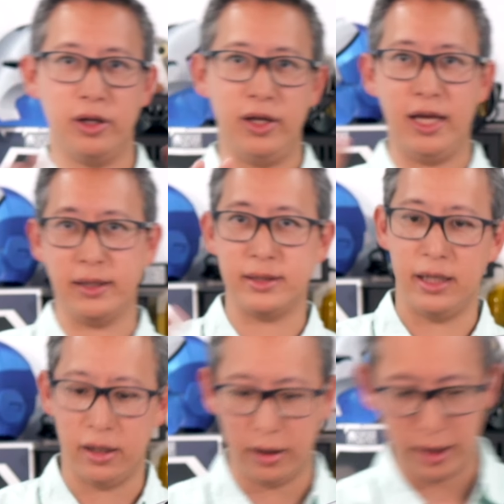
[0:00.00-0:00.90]
you can't see
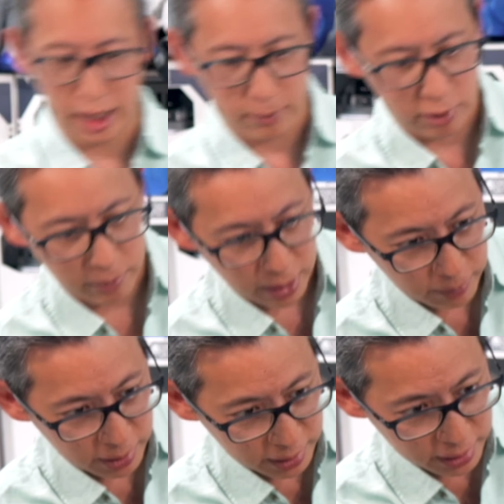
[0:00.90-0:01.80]
it on camera, but I'm
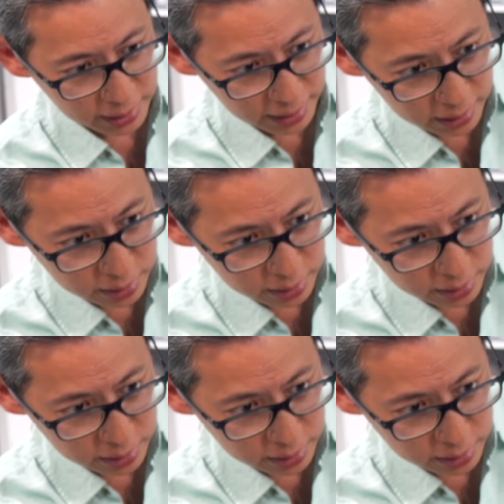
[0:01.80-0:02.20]
going to connect the